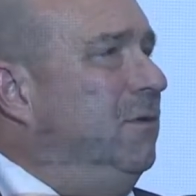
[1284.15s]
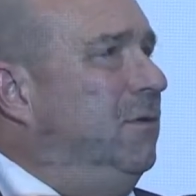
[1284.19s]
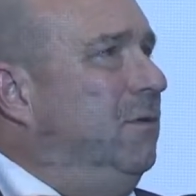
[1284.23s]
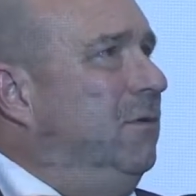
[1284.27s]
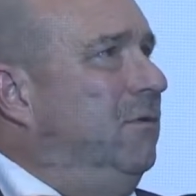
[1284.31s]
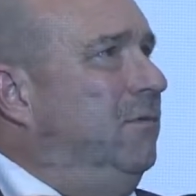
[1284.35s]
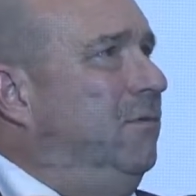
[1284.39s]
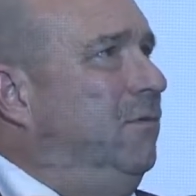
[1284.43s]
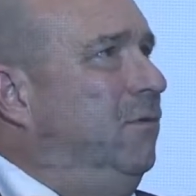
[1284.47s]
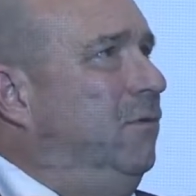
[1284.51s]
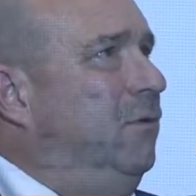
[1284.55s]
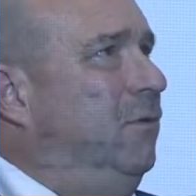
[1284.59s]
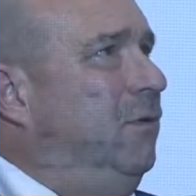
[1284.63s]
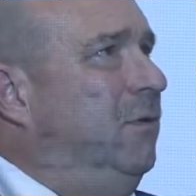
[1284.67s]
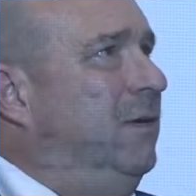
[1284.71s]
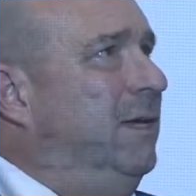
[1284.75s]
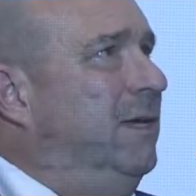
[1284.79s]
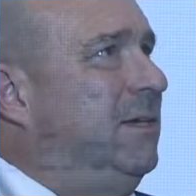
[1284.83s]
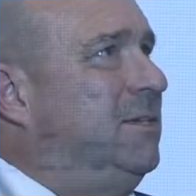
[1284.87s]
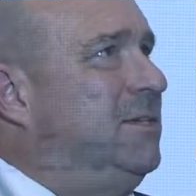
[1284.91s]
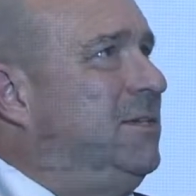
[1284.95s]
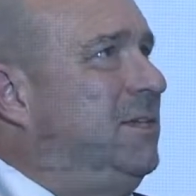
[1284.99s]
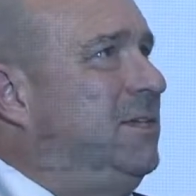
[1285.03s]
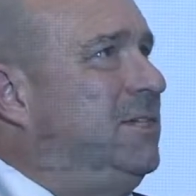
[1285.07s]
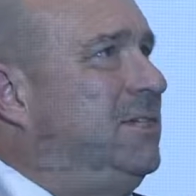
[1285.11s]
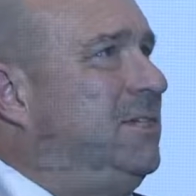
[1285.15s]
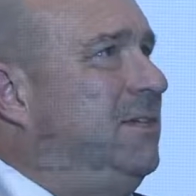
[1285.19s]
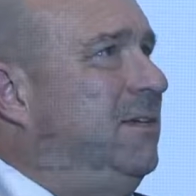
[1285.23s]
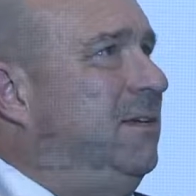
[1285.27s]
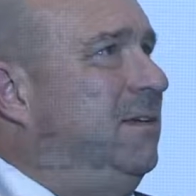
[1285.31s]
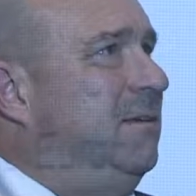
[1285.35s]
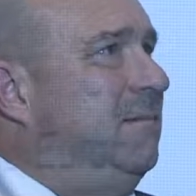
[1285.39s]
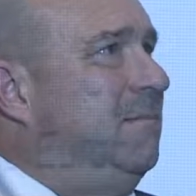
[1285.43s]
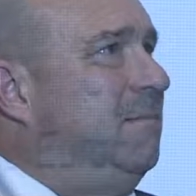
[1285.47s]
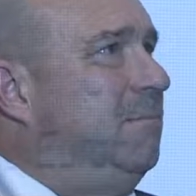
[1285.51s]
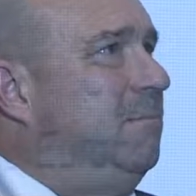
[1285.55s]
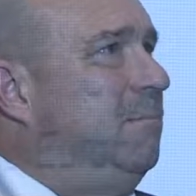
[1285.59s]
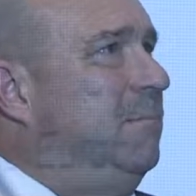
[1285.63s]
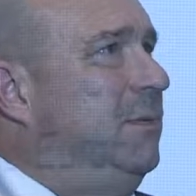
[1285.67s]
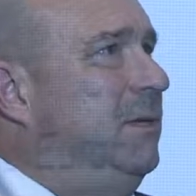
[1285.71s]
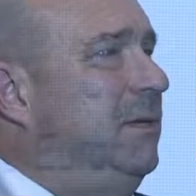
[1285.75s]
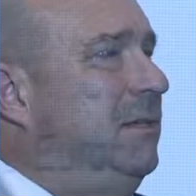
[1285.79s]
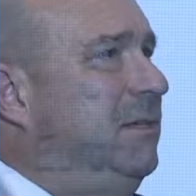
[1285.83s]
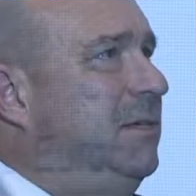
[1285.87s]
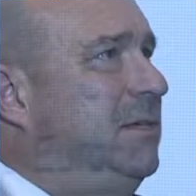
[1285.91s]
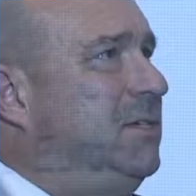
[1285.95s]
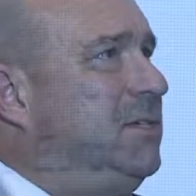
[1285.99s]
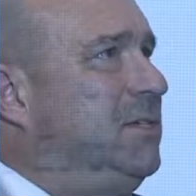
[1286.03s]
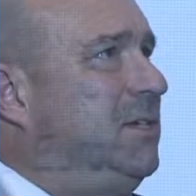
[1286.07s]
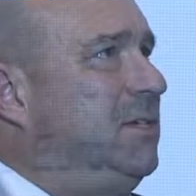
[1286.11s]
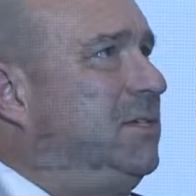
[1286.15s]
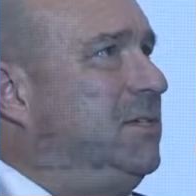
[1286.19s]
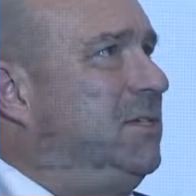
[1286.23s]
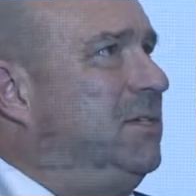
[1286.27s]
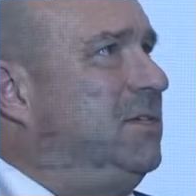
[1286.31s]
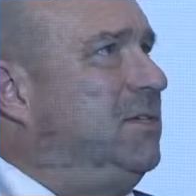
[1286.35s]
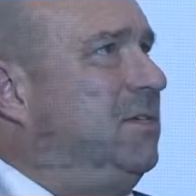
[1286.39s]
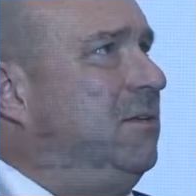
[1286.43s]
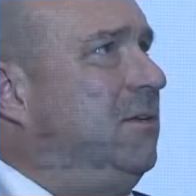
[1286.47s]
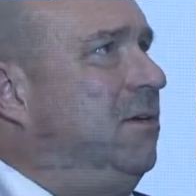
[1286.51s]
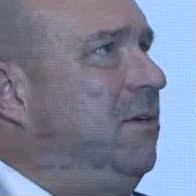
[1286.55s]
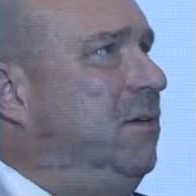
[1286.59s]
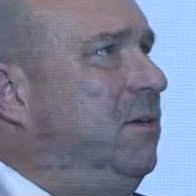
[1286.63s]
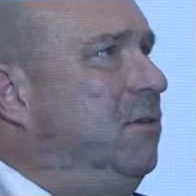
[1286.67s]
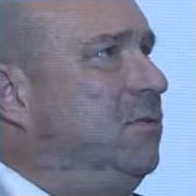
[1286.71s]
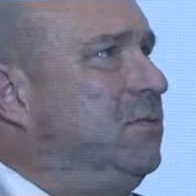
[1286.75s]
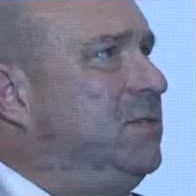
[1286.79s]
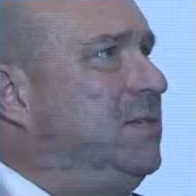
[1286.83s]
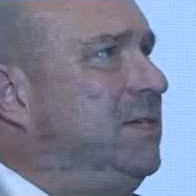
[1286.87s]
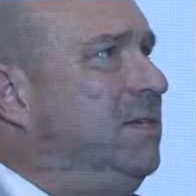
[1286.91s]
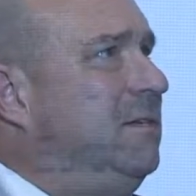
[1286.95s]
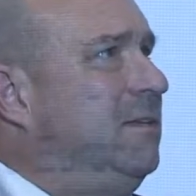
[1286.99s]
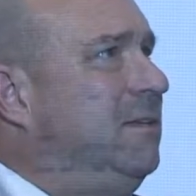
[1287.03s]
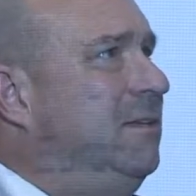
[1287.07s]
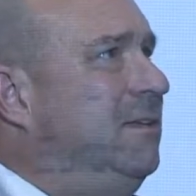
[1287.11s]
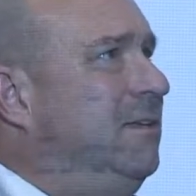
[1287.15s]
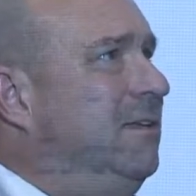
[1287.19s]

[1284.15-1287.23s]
for existing buildings, existing housing,